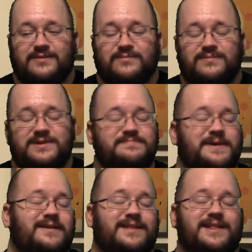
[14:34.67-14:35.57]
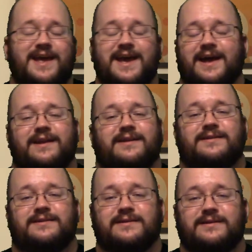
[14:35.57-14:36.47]
what's better than that?
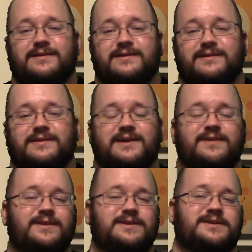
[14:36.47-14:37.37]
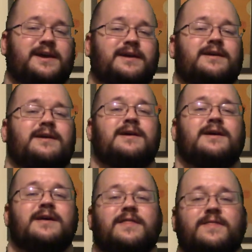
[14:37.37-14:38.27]
Give it a check.
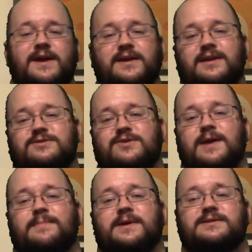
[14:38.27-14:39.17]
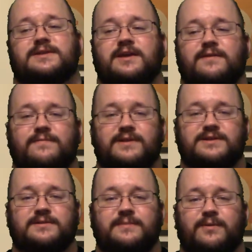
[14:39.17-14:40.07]
Thank you, Trampions. Thank you for
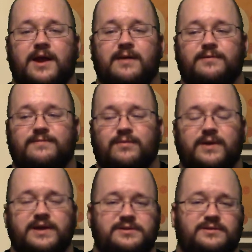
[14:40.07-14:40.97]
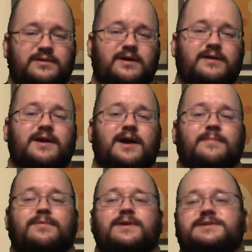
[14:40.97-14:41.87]
listening to me ramble for way too long. I
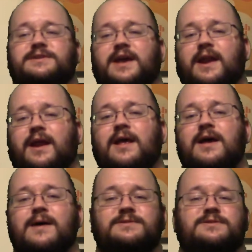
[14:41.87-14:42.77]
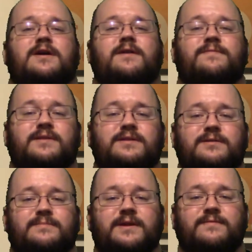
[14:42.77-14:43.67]
appreciate it. Sorry for the
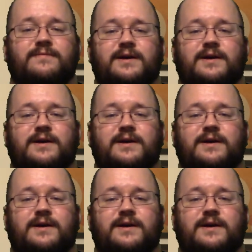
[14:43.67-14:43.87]
little bit of